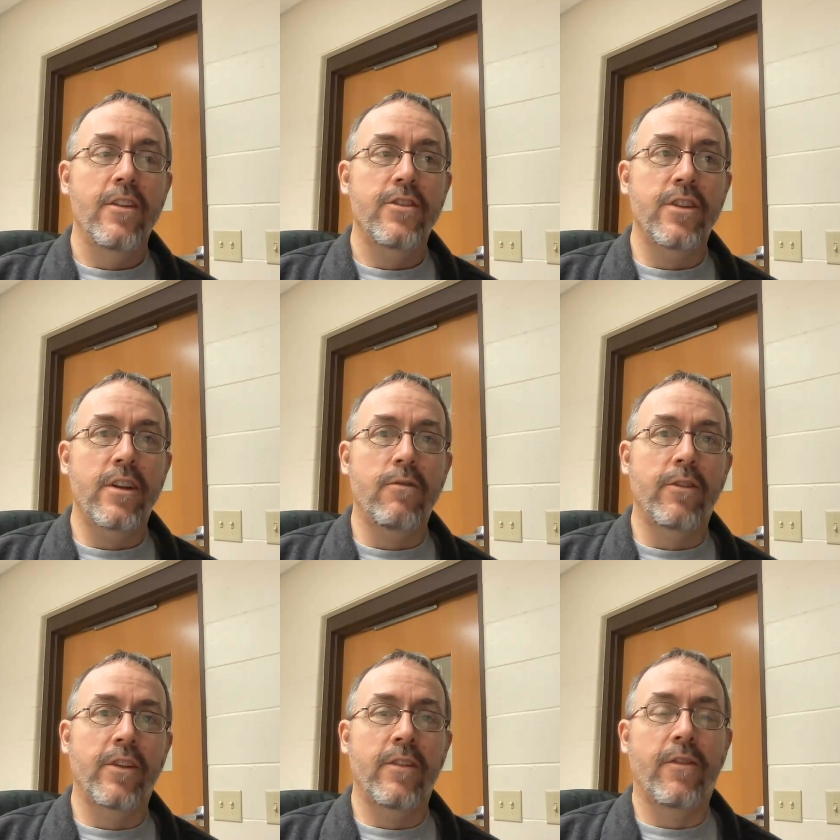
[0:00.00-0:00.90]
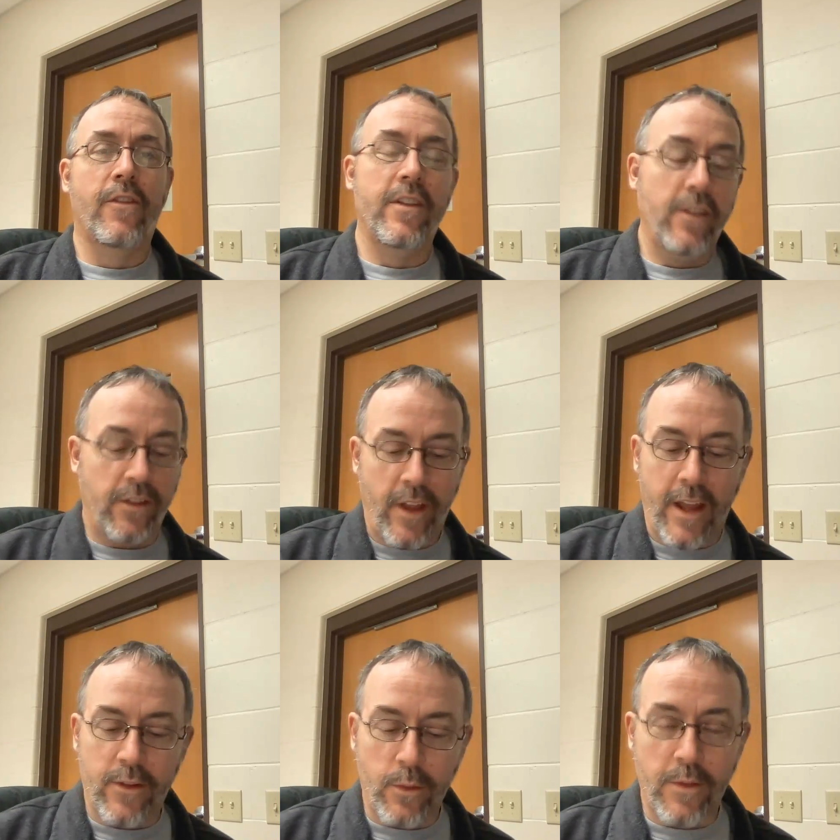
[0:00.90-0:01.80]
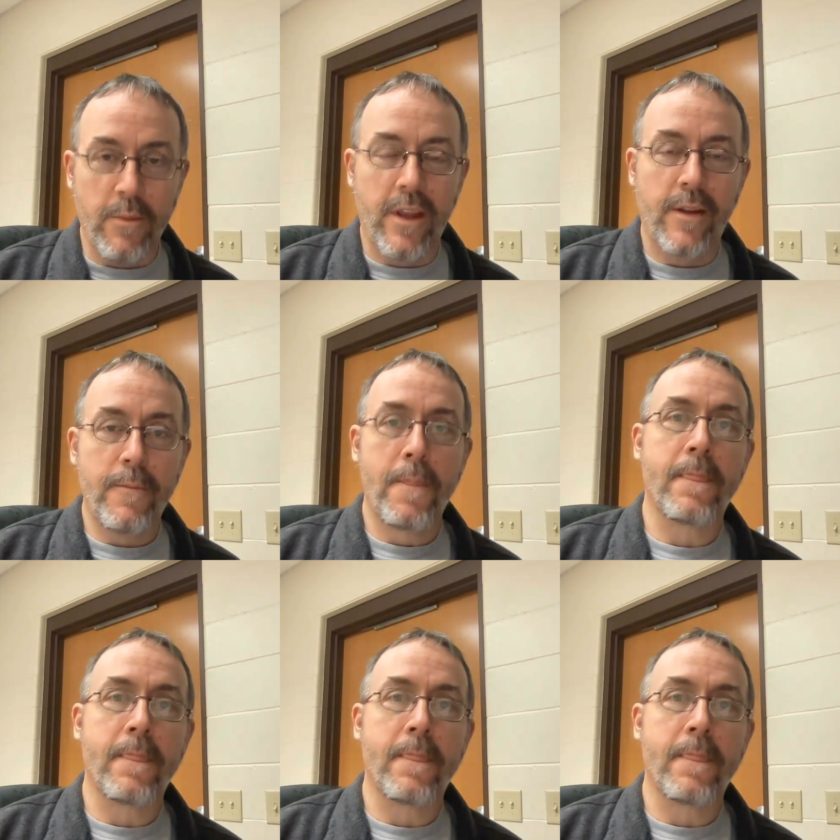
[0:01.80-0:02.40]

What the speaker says: She was in forensic science with me